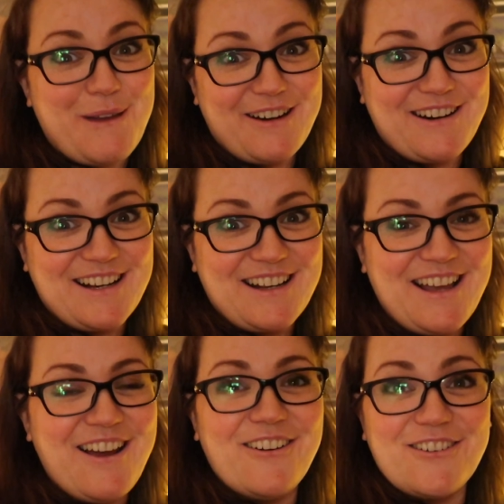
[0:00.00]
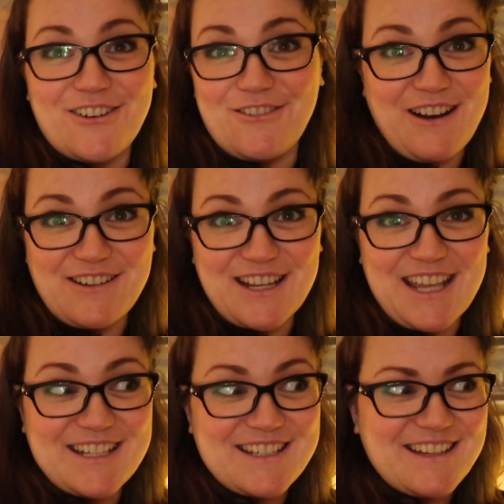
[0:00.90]
parent or around a
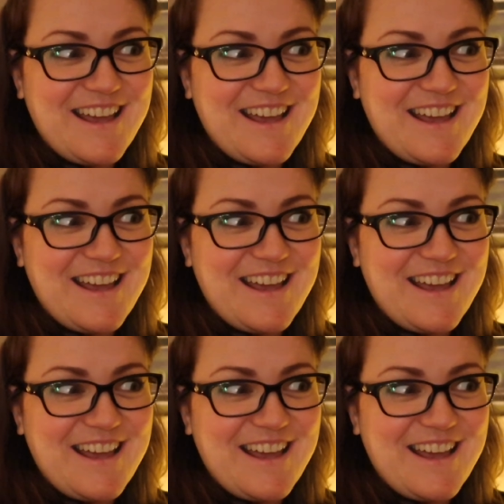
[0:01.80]
kid.